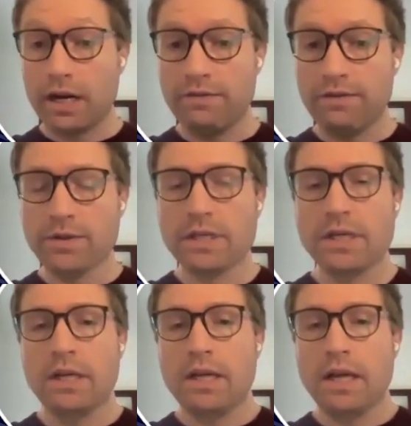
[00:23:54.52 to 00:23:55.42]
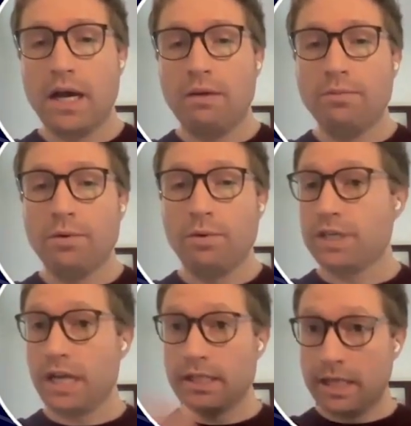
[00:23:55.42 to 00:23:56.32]
interviews, which
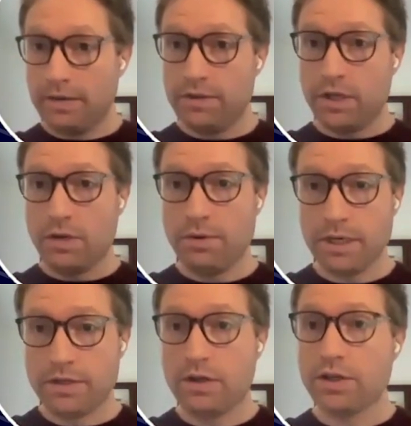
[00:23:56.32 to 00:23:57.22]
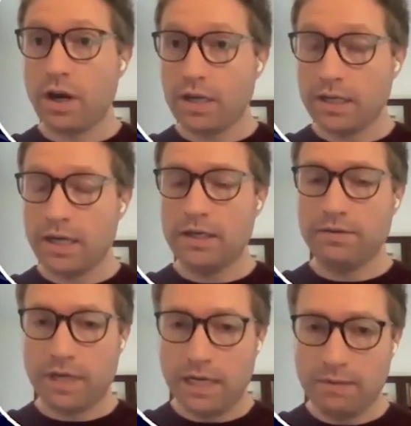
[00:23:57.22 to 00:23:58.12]
again saves the human researcher a ton
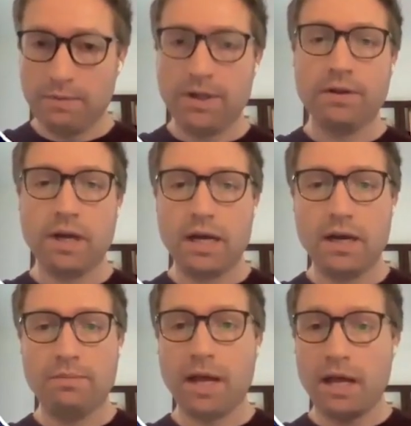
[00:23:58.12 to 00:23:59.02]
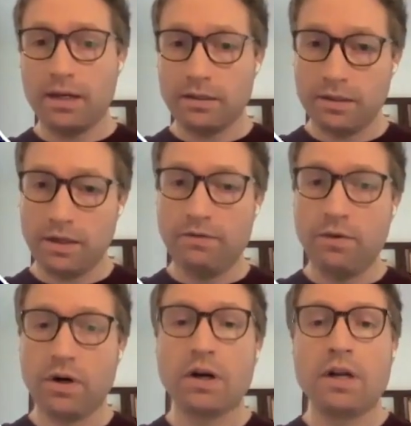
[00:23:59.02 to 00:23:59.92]
of time and
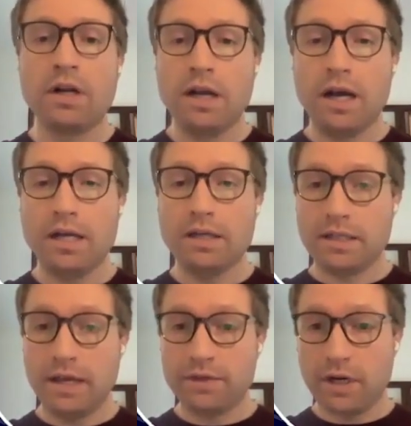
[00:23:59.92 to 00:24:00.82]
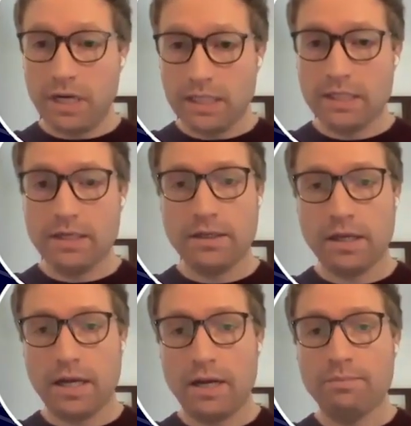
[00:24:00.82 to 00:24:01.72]
therefore saves cost.
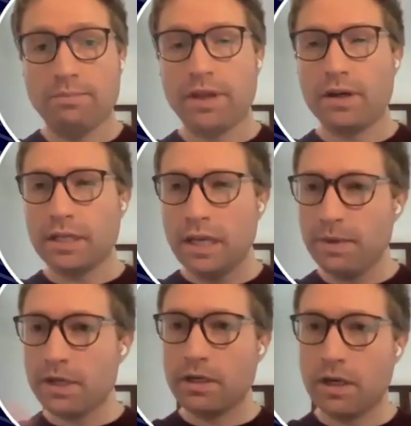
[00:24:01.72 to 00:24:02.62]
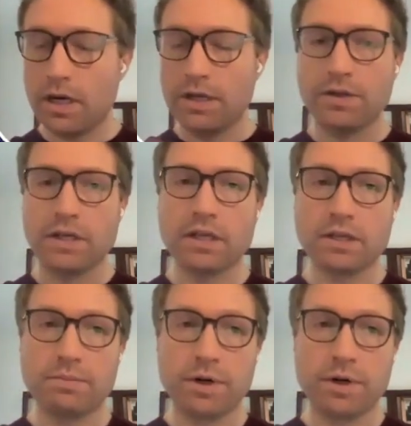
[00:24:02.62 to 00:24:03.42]
But they're typically not using this